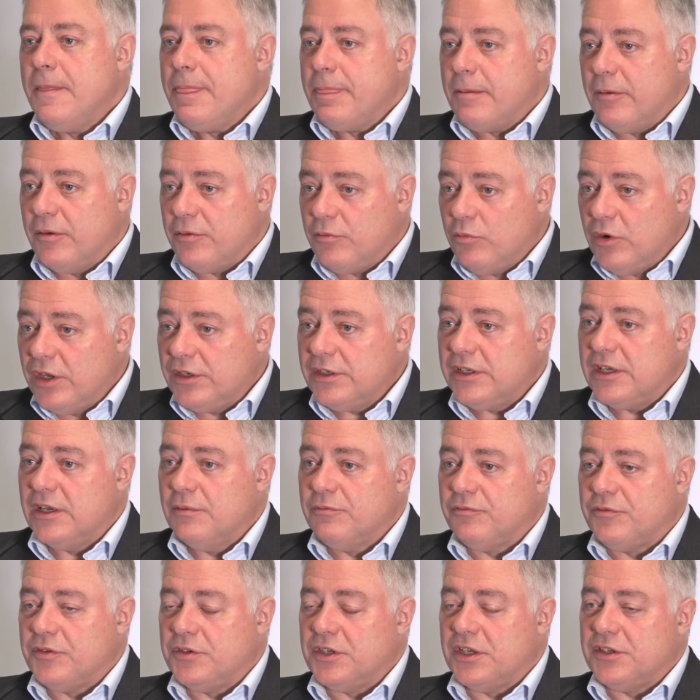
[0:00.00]
But one
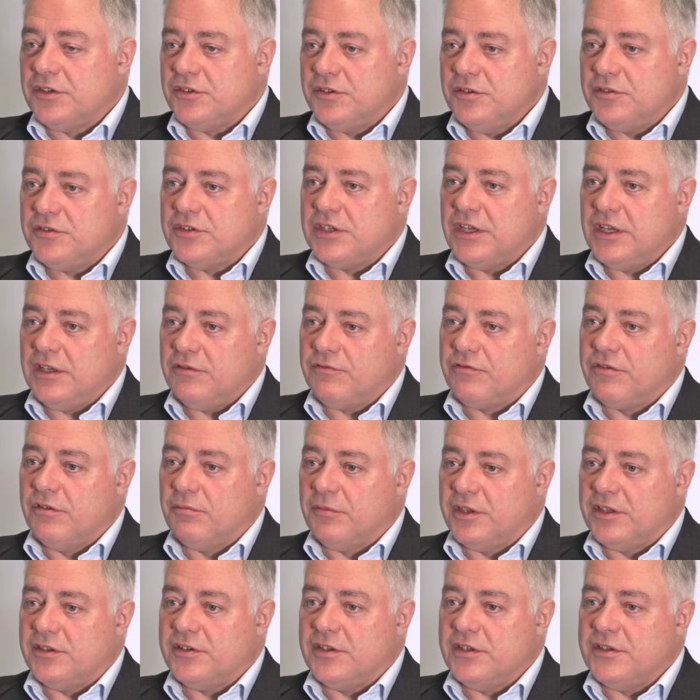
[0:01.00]
comfort I do take
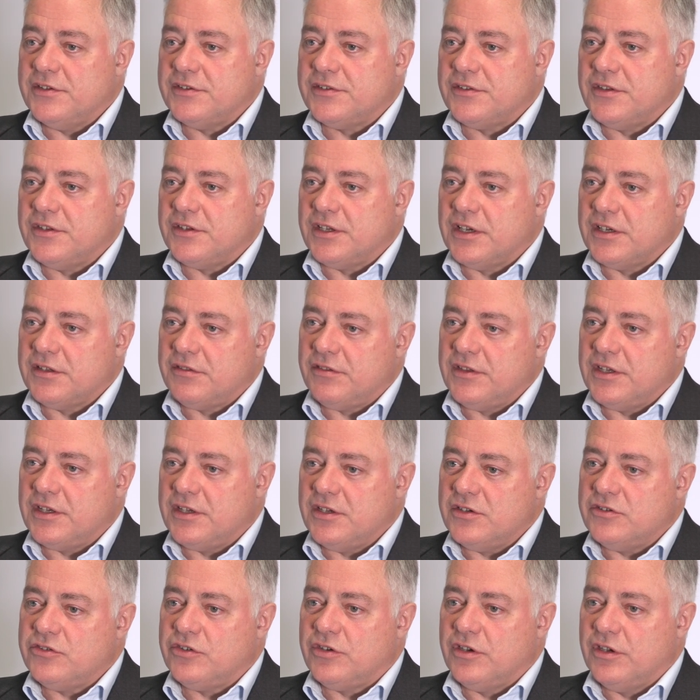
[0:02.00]
from it is that I think
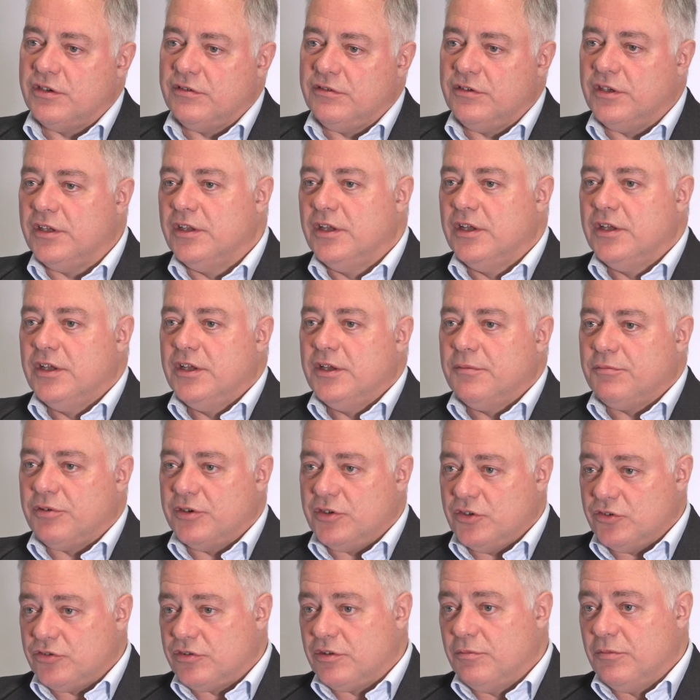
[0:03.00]
it's shown
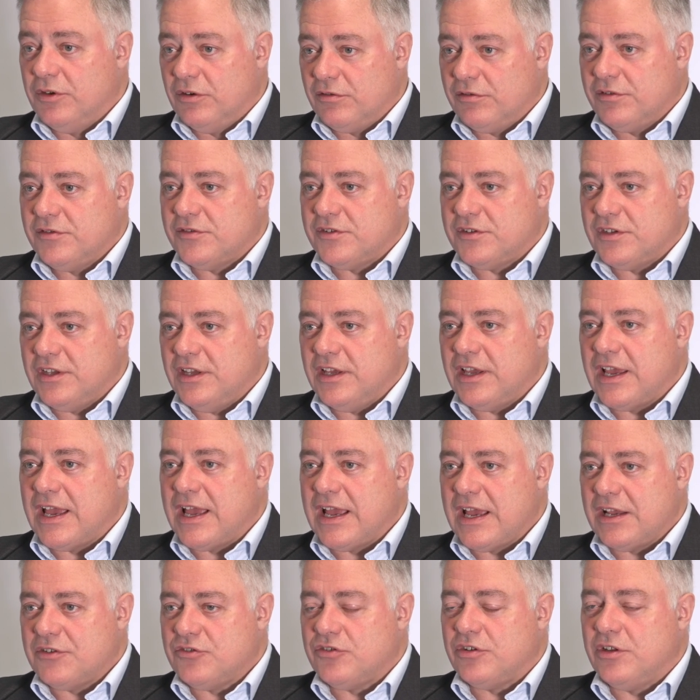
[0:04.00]
British democracy
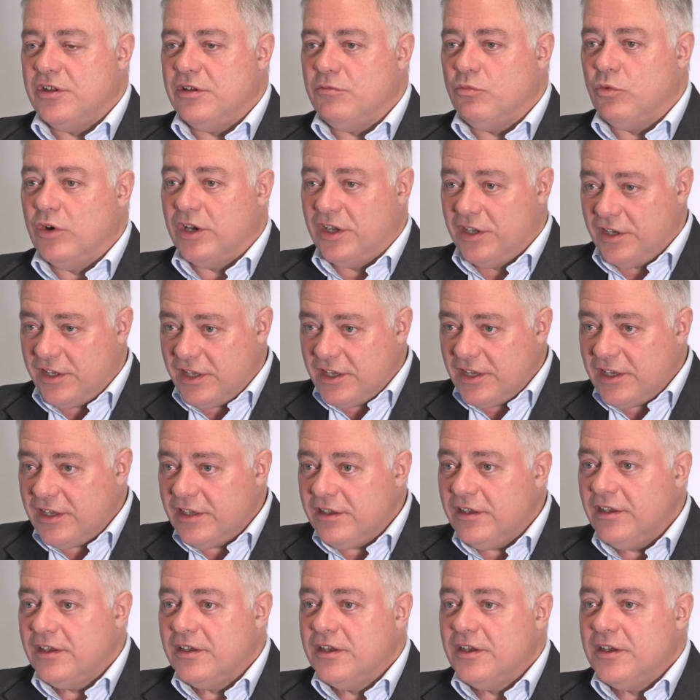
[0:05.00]
actually
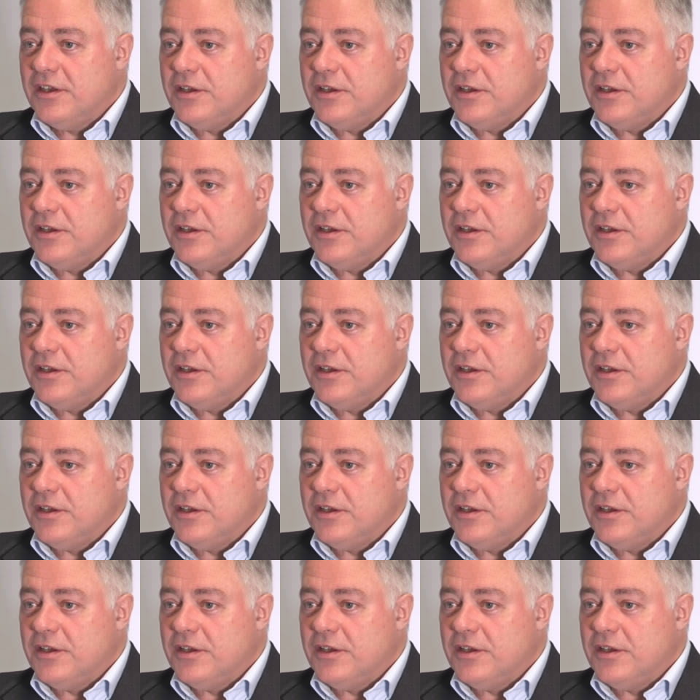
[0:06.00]
working,